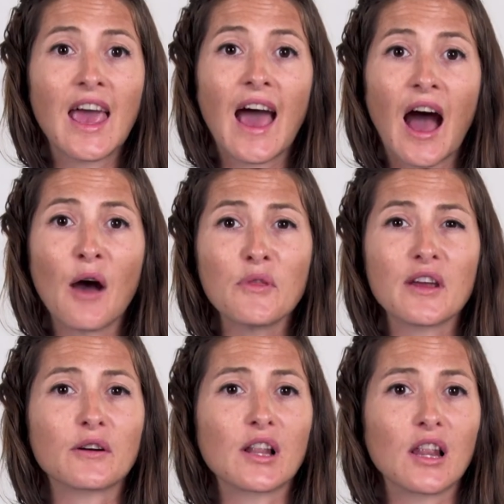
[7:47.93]
how they
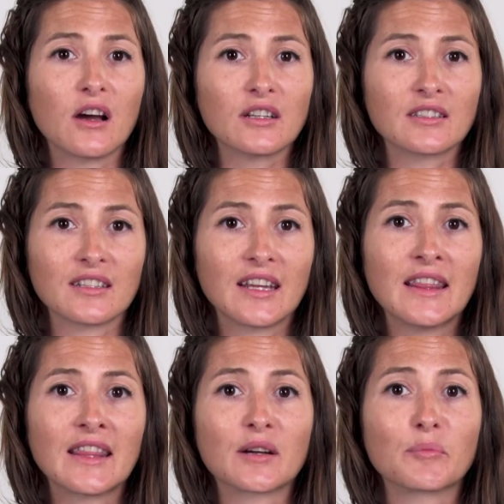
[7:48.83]
are locked
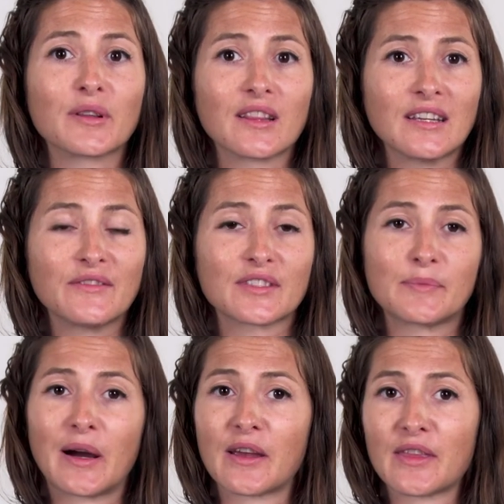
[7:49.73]
in their beliefs
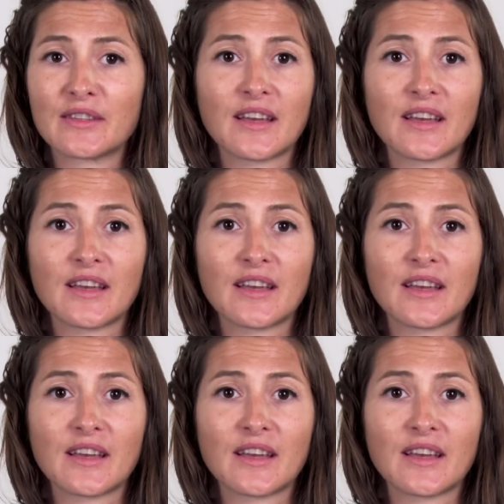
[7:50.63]
by these